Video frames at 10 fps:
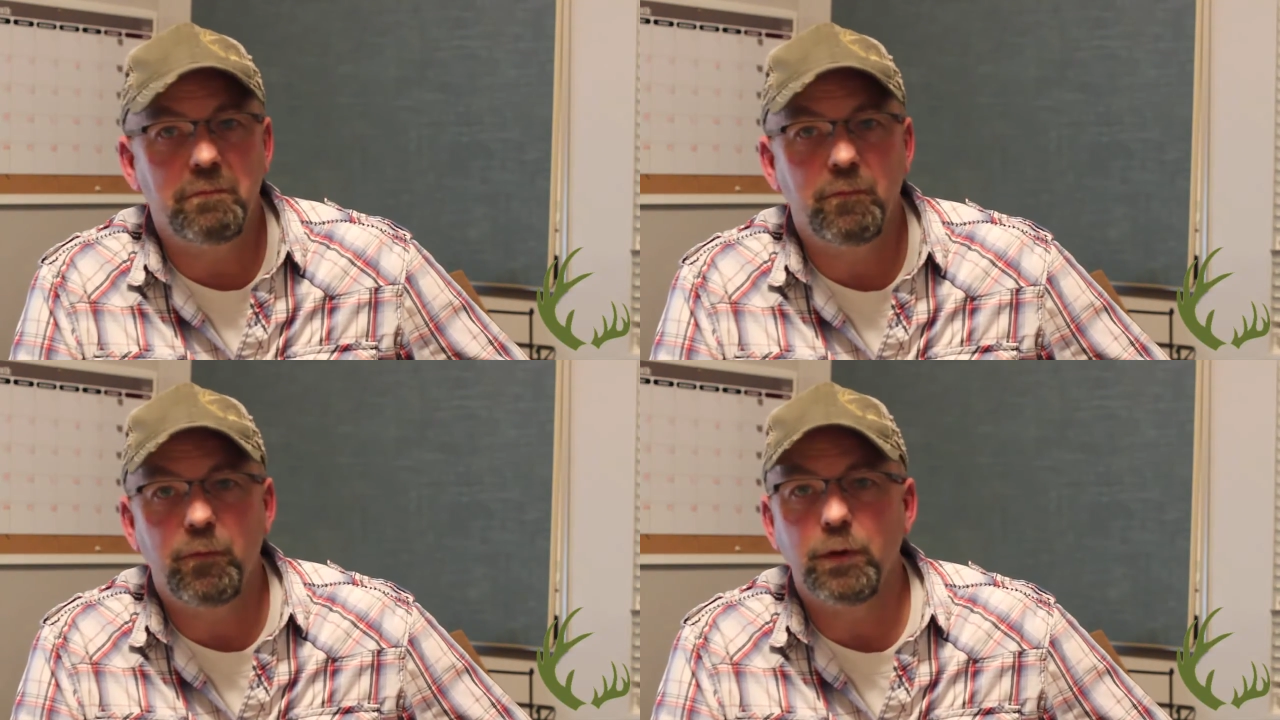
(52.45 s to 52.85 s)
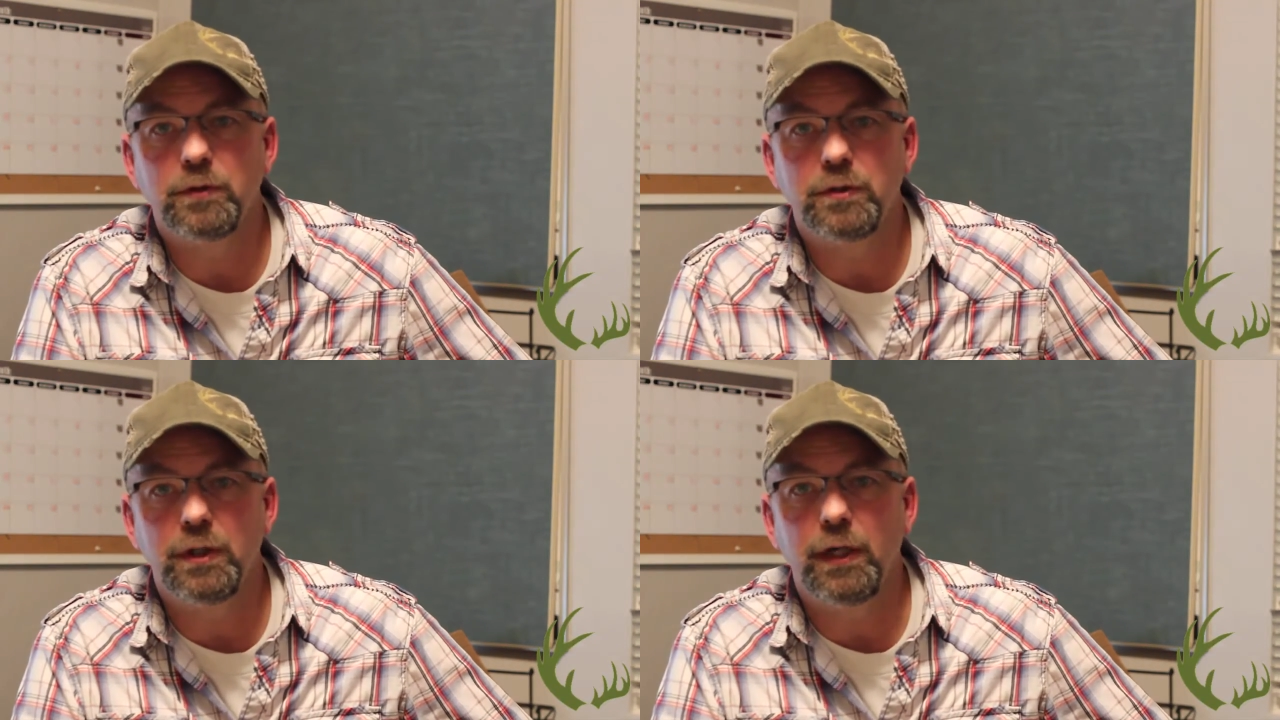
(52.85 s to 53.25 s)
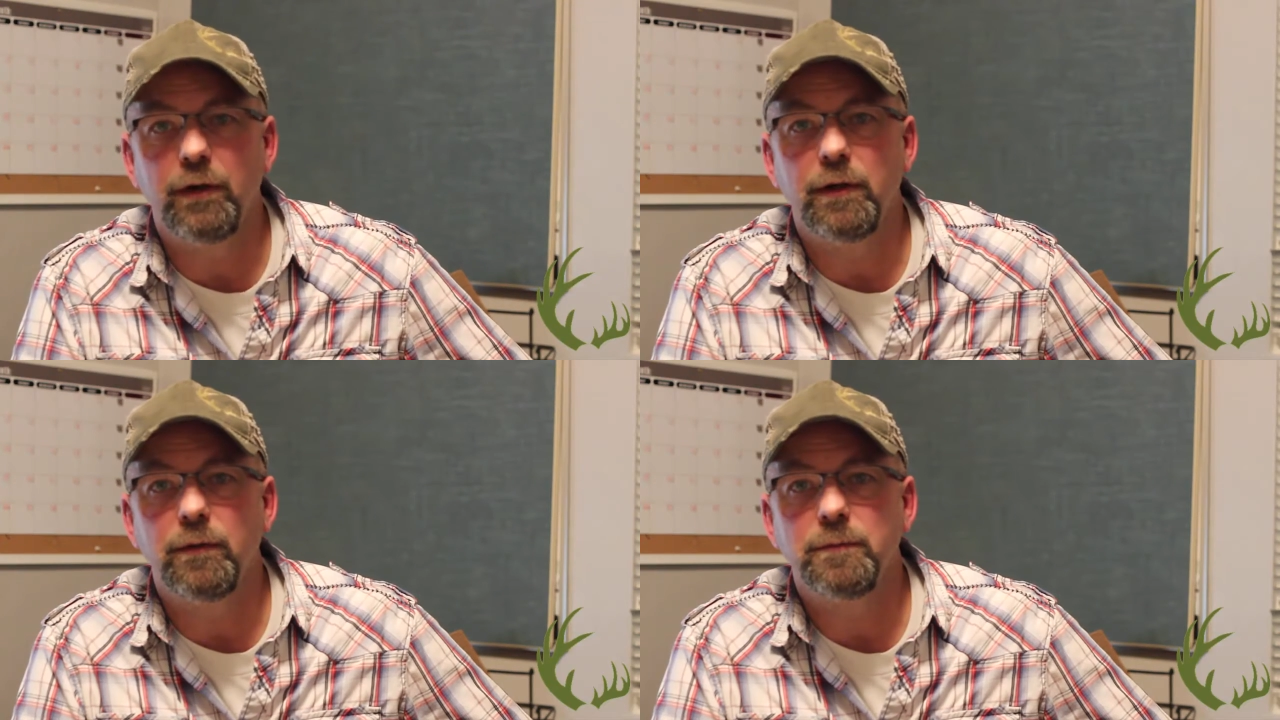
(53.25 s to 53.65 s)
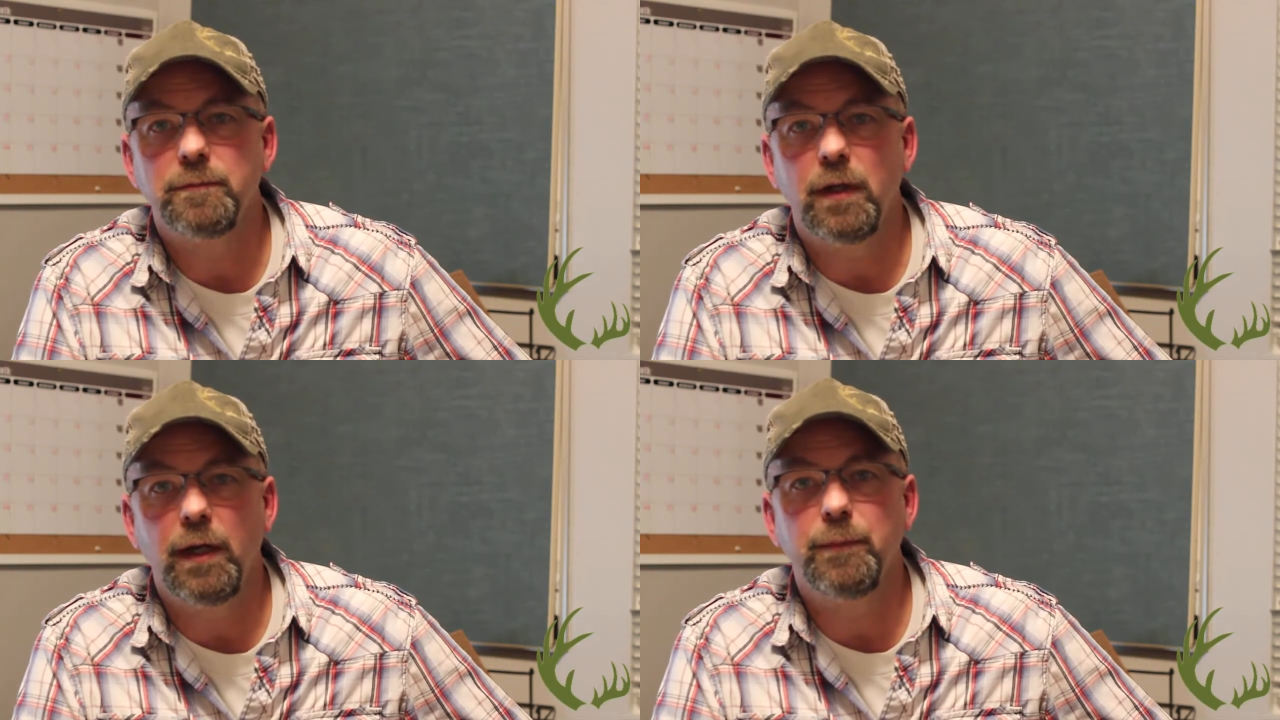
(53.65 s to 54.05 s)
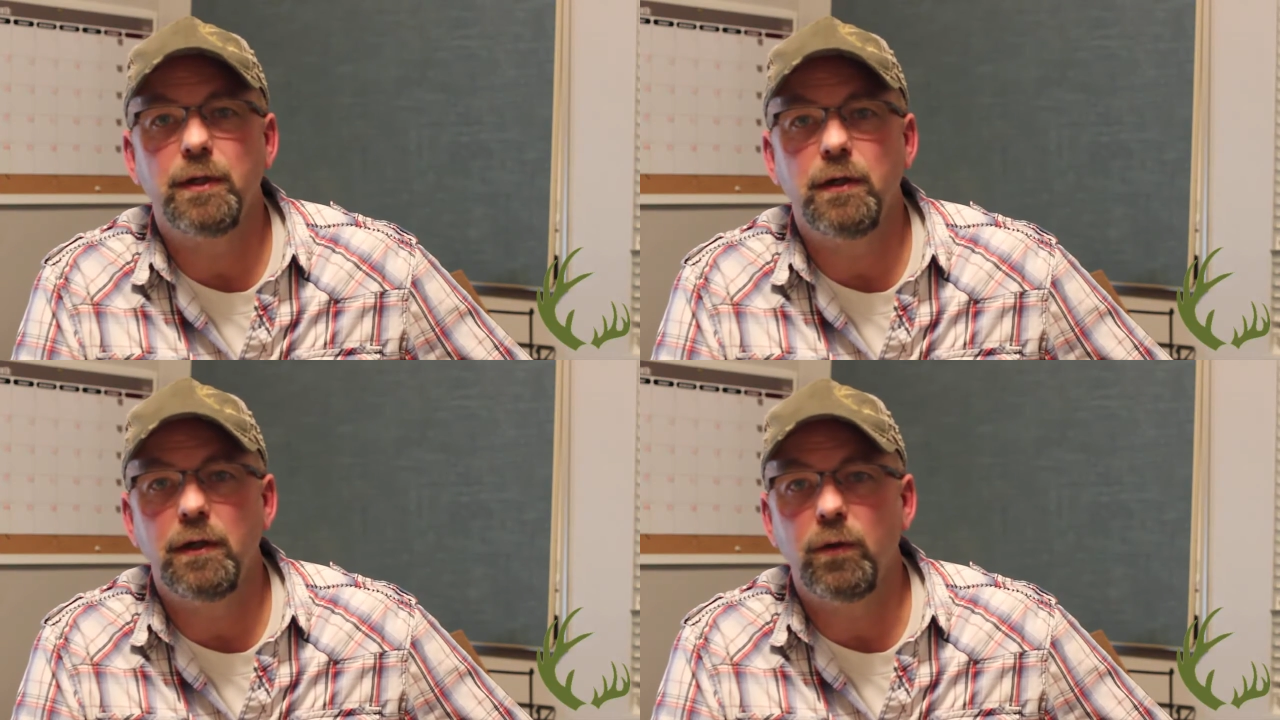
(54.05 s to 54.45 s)
for a scenario, I'm going
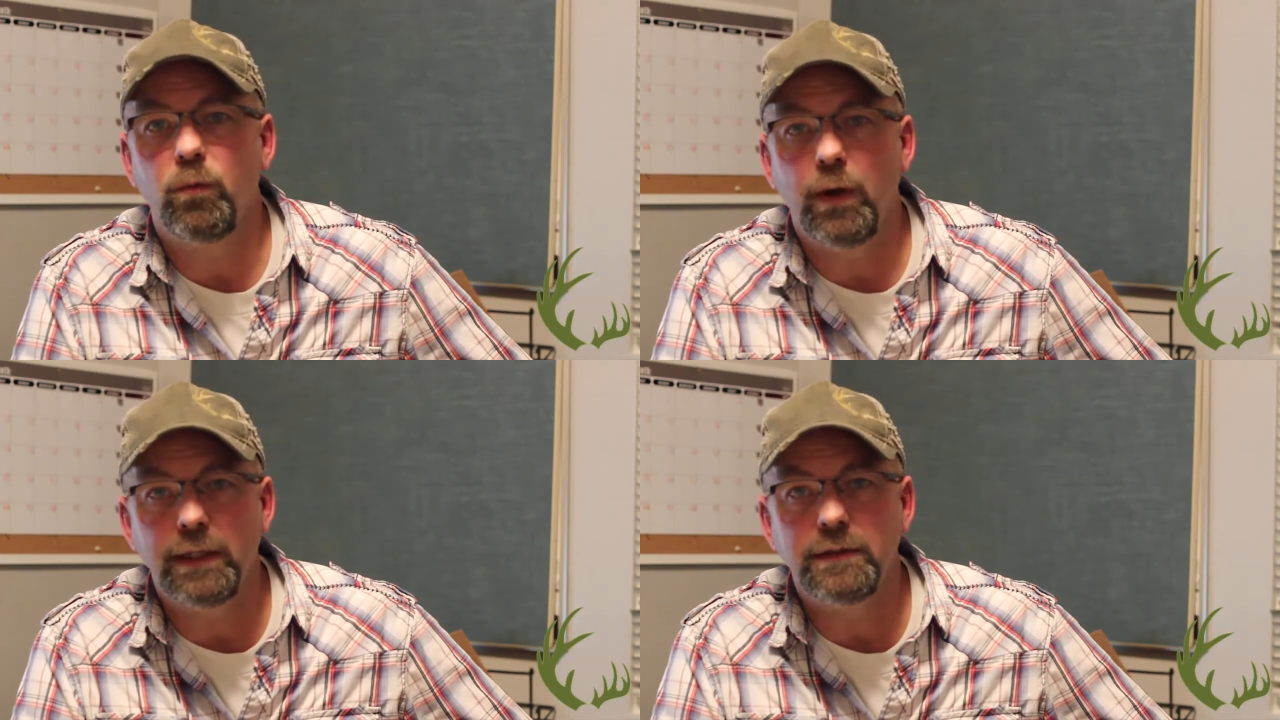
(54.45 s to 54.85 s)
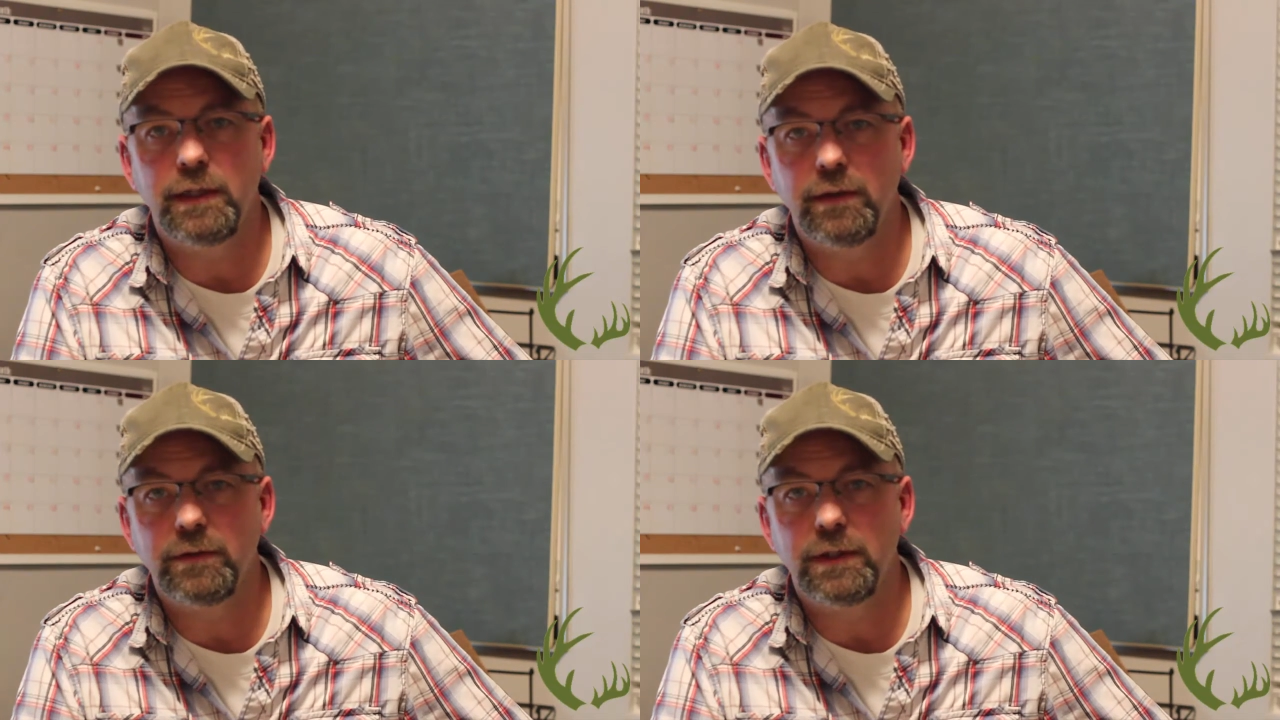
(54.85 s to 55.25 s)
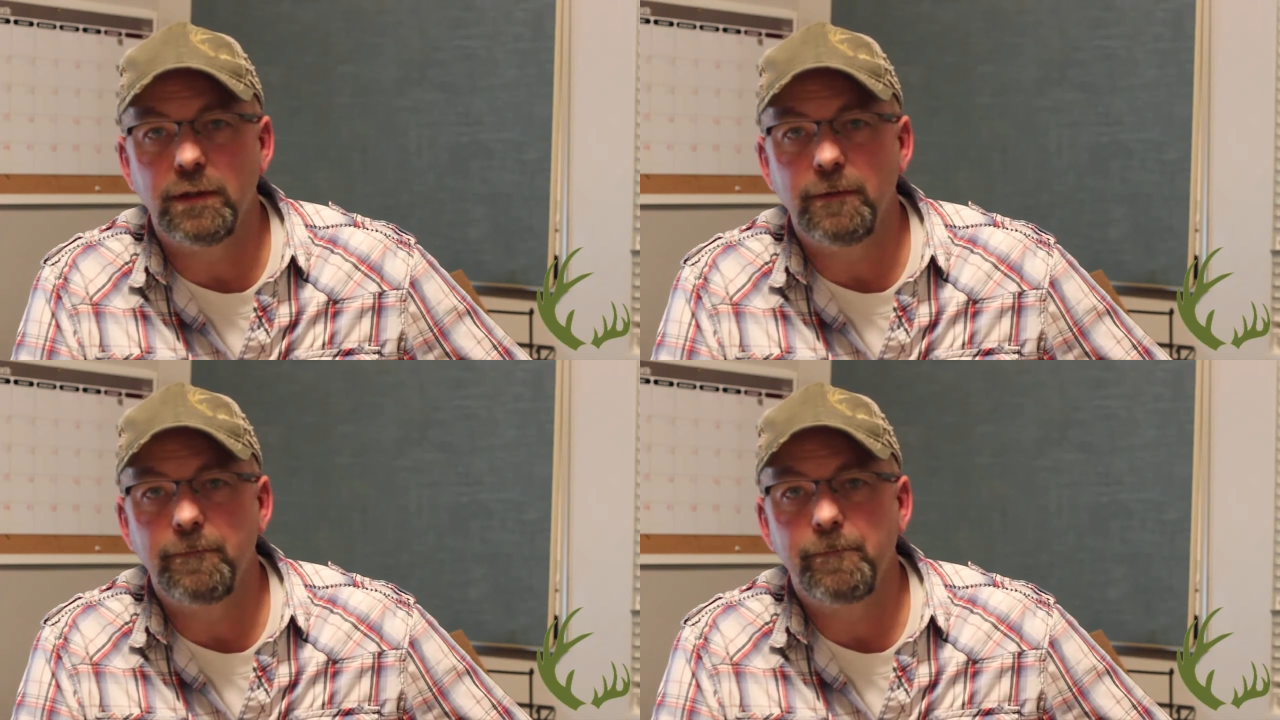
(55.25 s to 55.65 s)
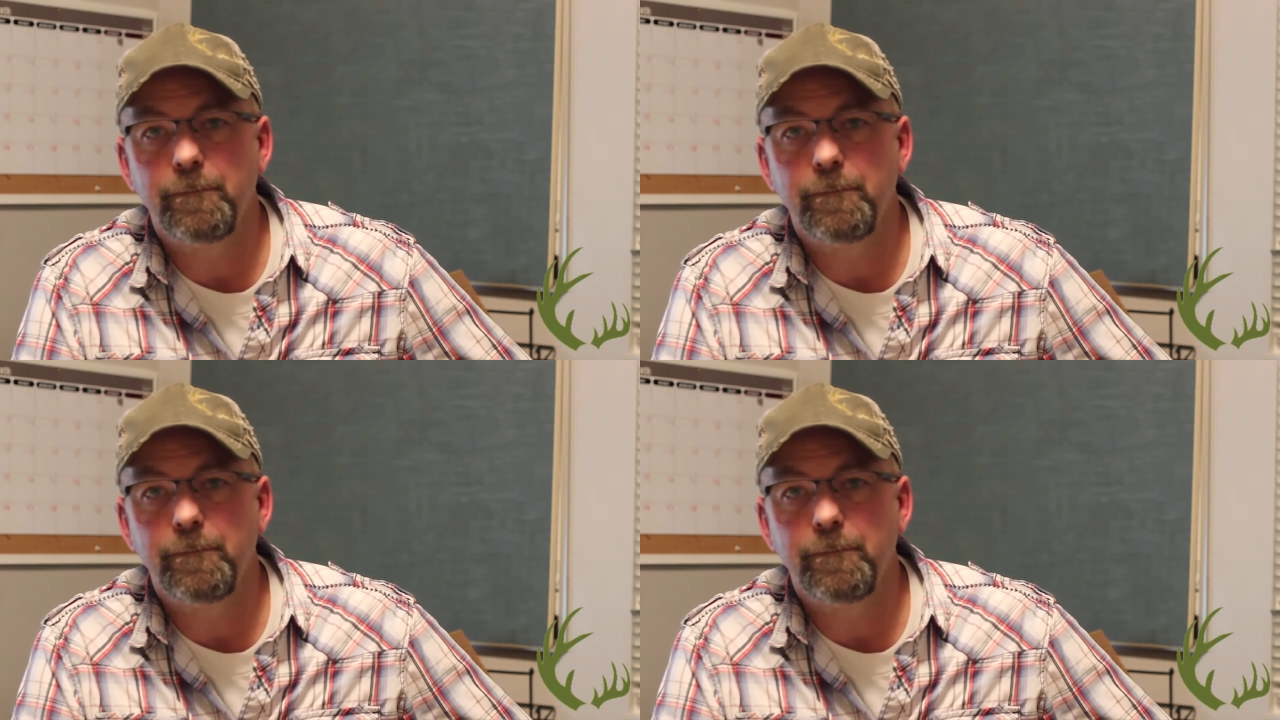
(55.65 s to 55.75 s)
to hunt a white-tailed deer